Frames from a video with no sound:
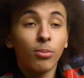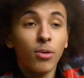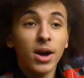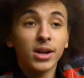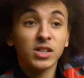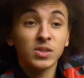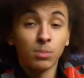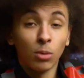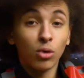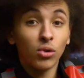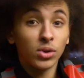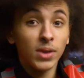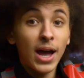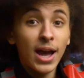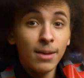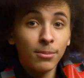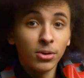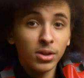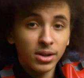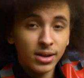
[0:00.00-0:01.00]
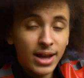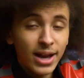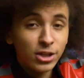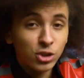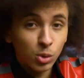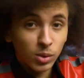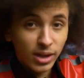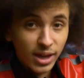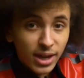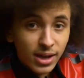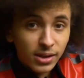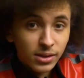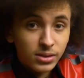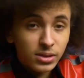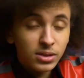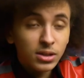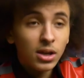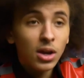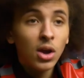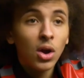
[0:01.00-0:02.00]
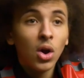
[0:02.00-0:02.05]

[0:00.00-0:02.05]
product's more reliable than it actually is,